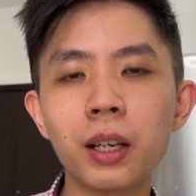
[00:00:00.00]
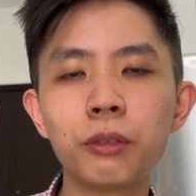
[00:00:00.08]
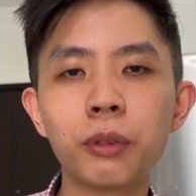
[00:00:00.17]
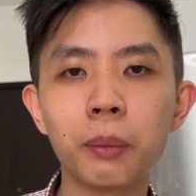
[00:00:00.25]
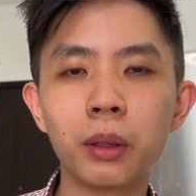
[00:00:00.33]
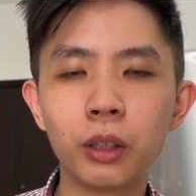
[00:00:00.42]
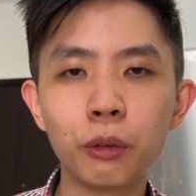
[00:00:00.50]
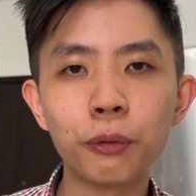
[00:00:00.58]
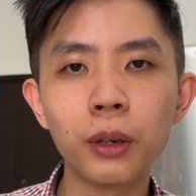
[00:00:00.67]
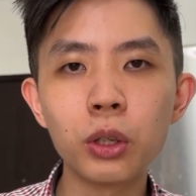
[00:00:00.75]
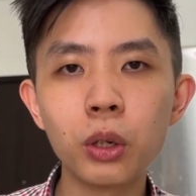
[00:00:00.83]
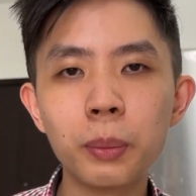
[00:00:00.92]
earned from your
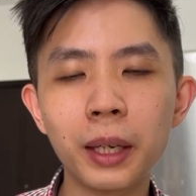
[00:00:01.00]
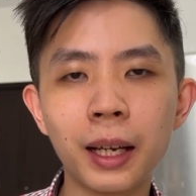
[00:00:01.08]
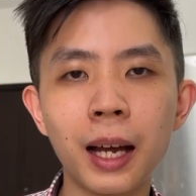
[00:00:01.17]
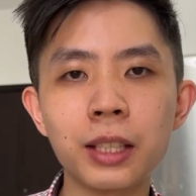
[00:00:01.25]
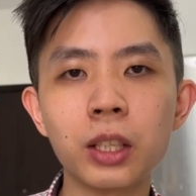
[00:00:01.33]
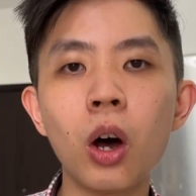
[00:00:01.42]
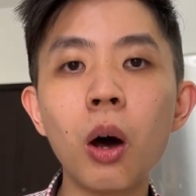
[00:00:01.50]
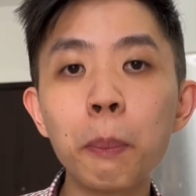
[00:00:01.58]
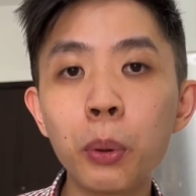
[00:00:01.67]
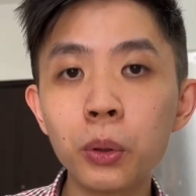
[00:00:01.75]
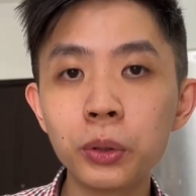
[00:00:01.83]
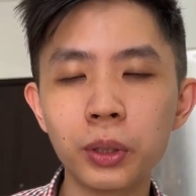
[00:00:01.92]
different UOB cards all
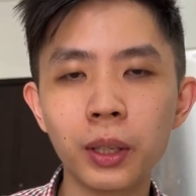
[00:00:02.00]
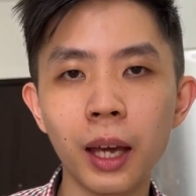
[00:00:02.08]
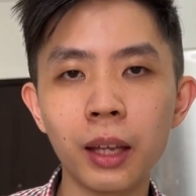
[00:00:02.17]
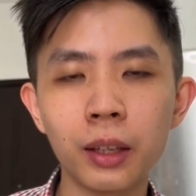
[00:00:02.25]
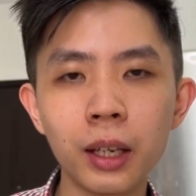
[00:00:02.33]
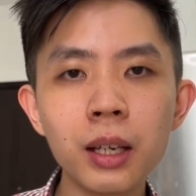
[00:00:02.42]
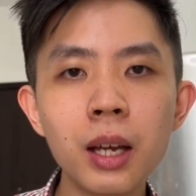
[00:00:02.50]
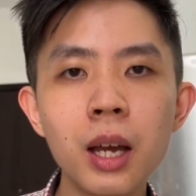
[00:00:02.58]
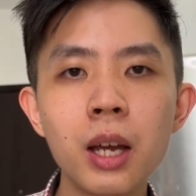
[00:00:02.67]
pool together,